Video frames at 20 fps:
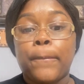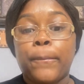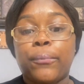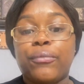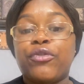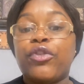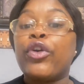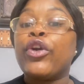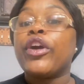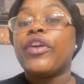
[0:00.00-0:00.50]

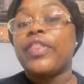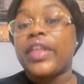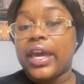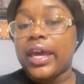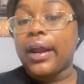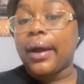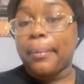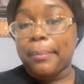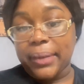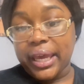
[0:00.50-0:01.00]
for
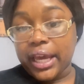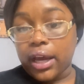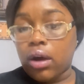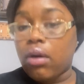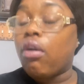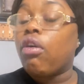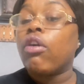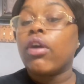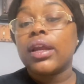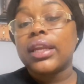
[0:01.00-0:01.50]
that
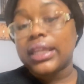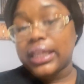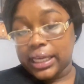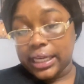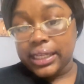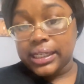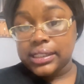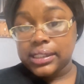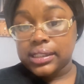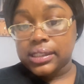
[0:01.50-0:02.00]
amount or
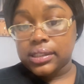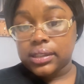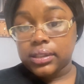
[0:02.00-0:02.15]
less.